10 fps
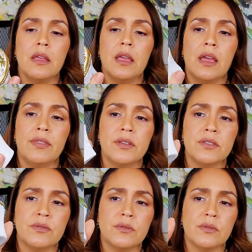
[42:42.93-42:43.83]
and
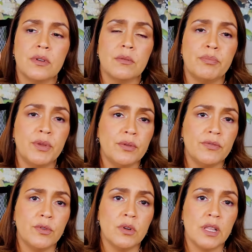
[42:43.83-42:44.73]
this
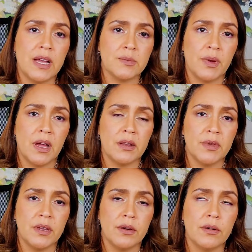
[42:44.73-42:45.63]
beautiful glass bottom
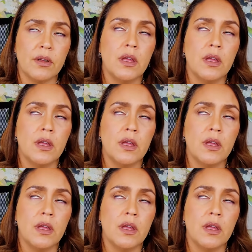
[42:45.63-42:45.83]
here.